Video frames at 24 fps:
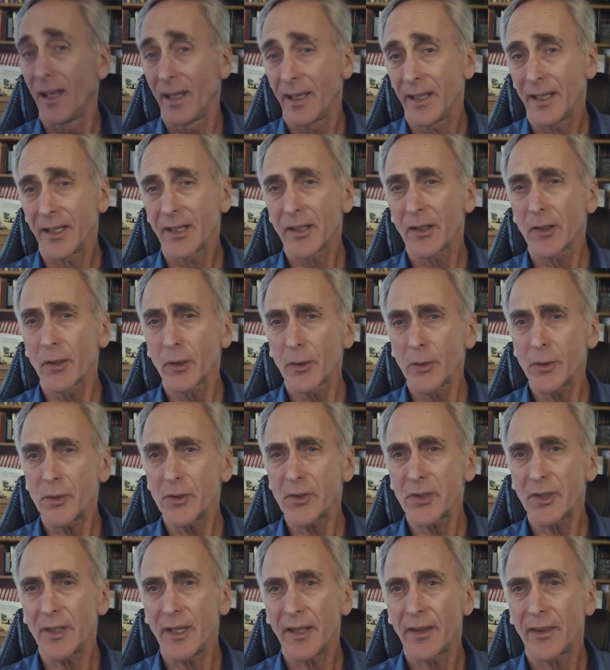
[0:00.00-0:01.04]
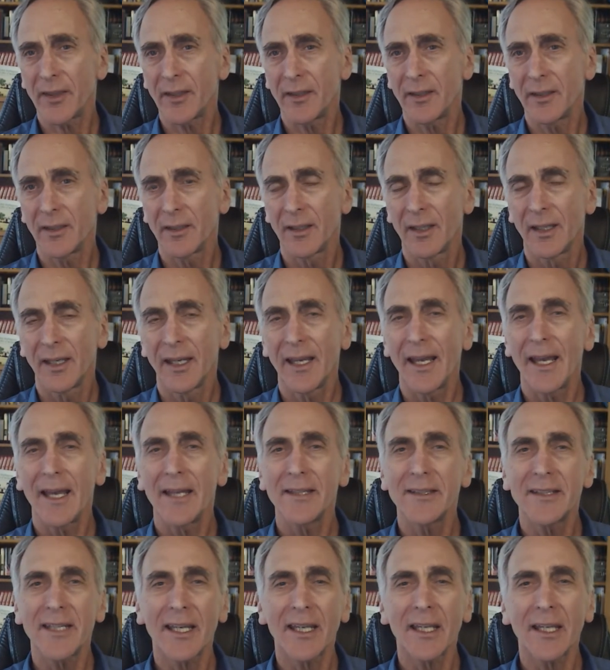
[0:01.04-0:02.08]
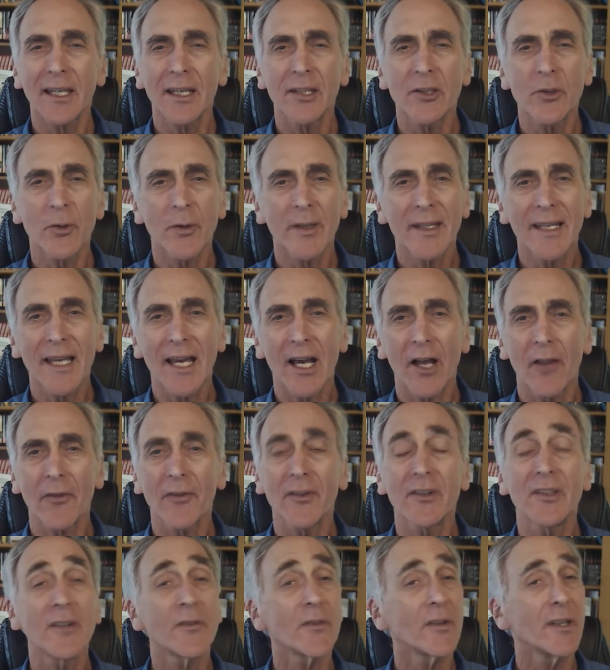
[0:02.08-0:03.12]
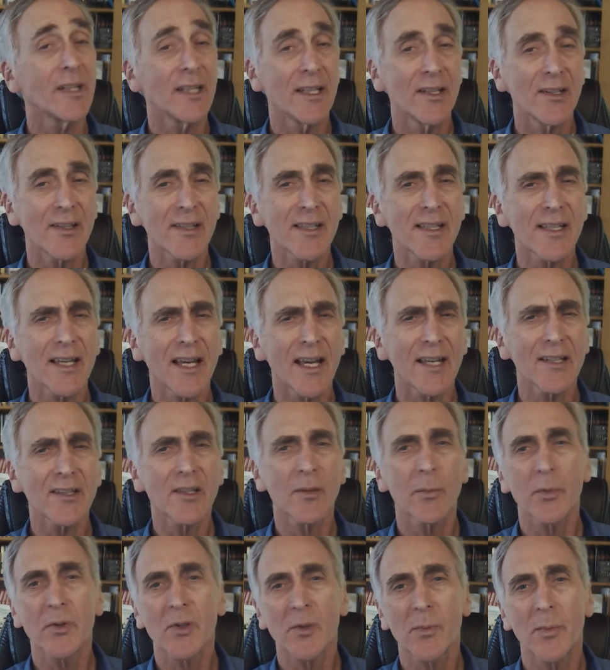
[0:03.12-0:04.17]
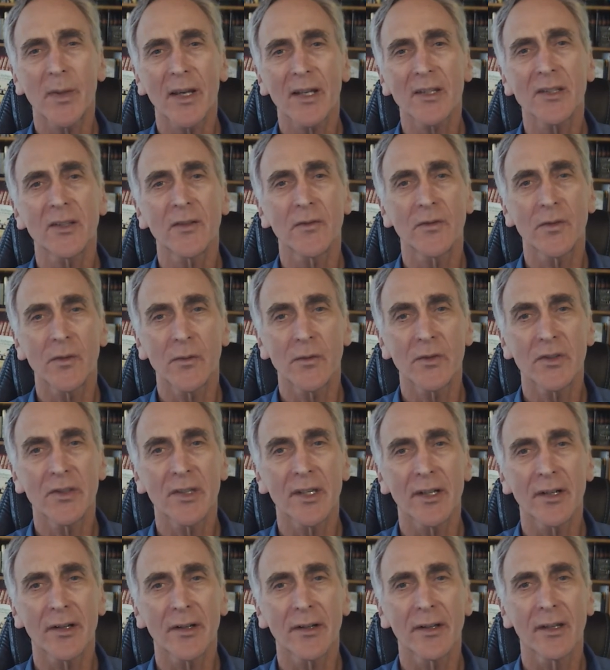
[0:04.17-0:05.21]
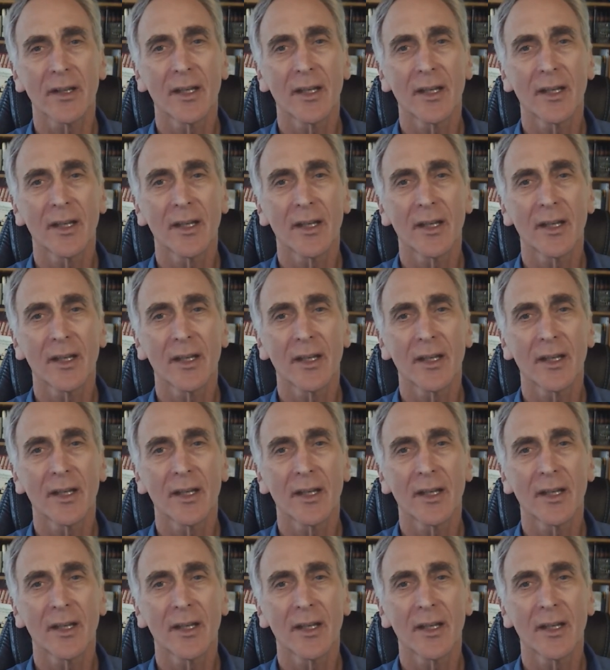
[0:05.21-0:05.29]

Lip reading: In conclusion, Nathan, and taking into account the different insights and perspectives you've shared,